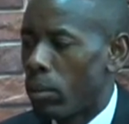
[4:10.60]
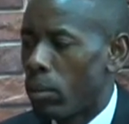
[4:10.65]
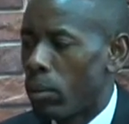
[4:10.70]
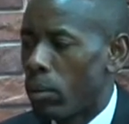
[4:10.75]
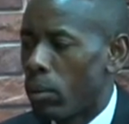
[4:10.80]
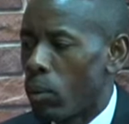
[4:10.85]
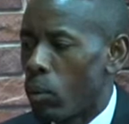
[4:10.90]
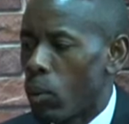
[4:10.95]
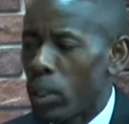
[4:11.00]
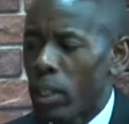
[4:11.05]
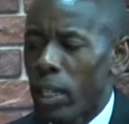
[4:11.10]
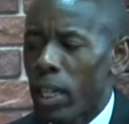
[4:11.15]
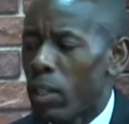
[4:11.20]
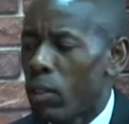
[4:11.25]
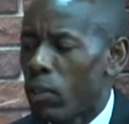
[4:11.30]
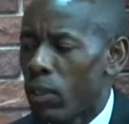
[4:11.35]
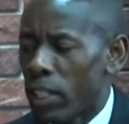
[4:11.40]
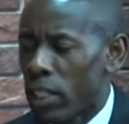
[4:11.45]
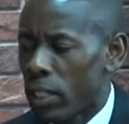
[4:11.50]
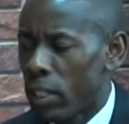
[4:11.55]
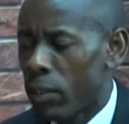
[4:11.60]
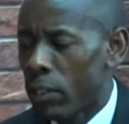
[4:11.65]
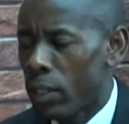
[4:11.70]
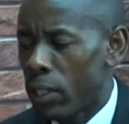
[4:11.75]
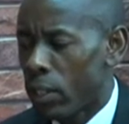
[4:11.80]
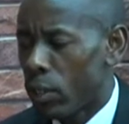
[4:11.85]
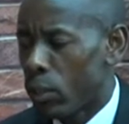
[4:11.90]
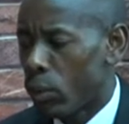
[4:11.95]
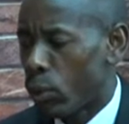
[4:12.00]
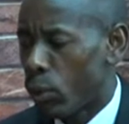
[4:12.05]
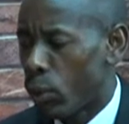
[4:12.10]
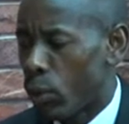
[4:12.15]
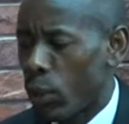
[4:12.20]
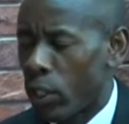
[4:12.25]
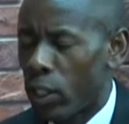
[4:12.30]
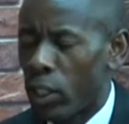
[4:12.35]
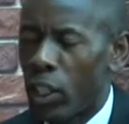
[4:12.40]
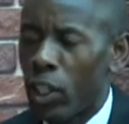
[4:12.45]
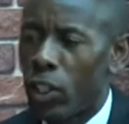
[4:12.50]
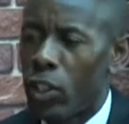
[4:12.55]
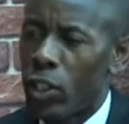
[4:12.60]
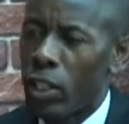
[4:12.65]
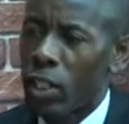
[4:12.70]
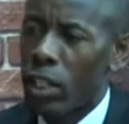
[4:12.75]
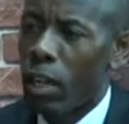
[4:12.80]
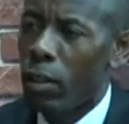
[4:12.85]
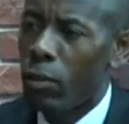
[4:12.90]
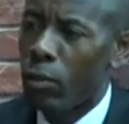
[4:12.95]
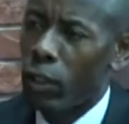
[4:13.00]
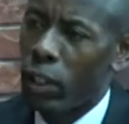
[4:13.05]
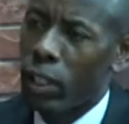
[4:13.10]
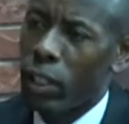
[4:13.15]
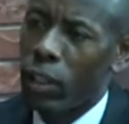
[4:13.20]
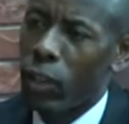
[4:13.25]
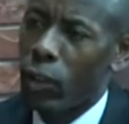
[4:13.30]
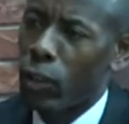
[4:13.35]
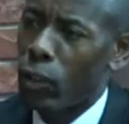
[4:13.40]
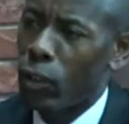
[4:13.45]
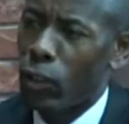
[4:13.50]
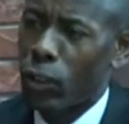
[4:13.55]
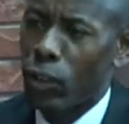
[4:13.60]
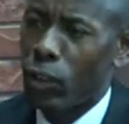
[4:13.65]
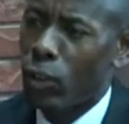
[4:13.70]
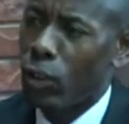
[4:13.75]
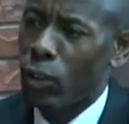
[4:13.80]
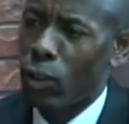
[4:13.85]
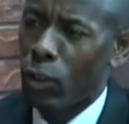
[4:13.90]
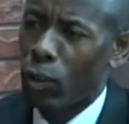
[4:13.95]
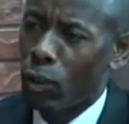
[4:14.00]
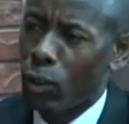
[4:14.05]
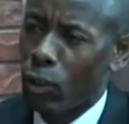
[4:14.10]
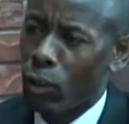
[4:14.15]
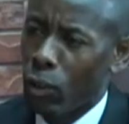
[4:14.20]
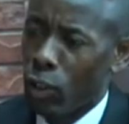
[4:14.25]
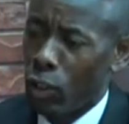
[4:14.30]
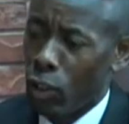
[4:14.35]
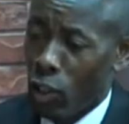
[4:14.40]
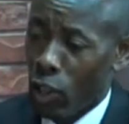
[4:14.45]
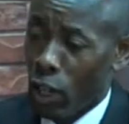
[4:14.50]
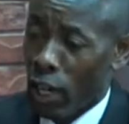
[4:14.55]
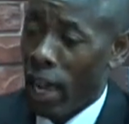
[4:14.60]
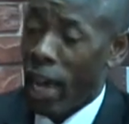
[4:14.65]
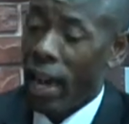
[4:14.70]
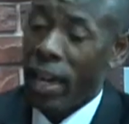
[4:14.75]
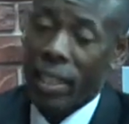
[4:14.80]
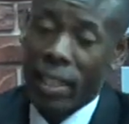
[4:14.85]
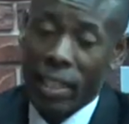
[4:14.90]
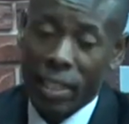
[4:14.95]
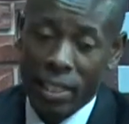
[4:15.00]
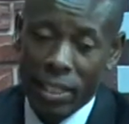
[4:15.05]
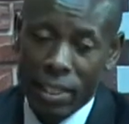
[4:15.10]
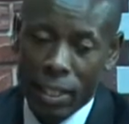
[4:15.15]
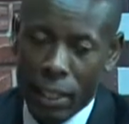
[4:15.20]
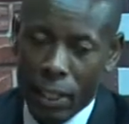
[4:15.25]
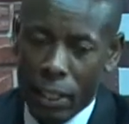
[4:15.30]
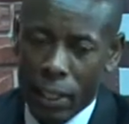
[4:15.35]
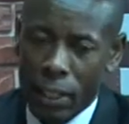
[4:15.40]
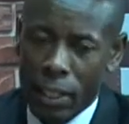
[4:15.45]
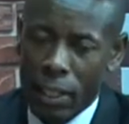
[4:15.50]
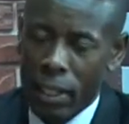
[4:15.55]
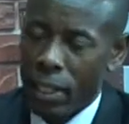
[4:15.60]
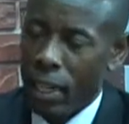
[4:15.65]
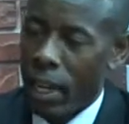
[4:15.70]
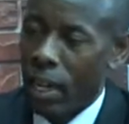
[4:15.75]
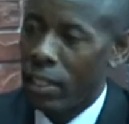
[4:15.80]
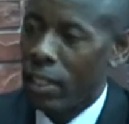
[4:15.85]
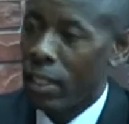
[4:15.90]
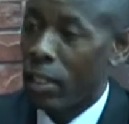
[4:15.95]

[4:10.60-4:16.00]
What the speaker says: What kind of activities do you engage yourself in in your line as an